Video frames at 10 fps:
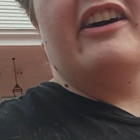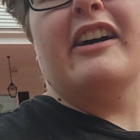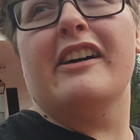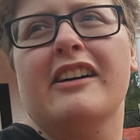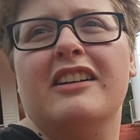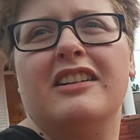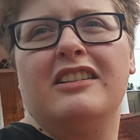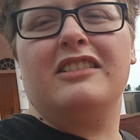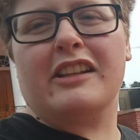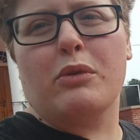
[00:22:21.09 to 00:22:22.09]

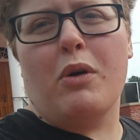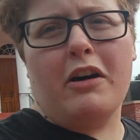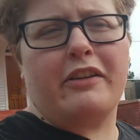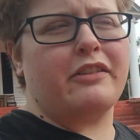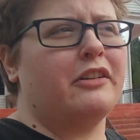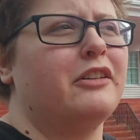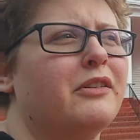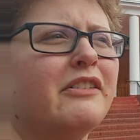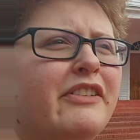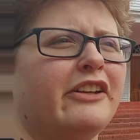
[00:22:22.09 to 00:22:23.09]
little
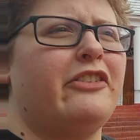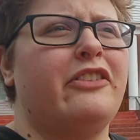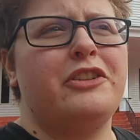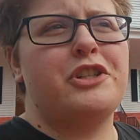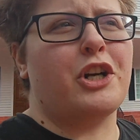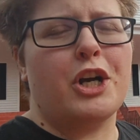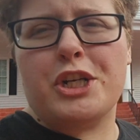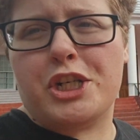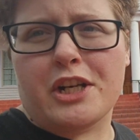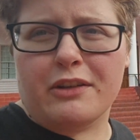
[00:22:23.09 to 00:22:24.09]
walkthrough of this
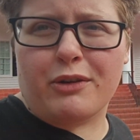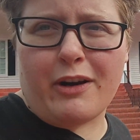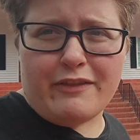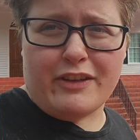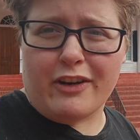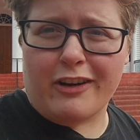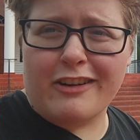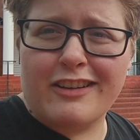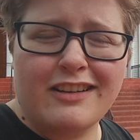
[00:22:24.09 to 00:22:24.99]
church and graveyard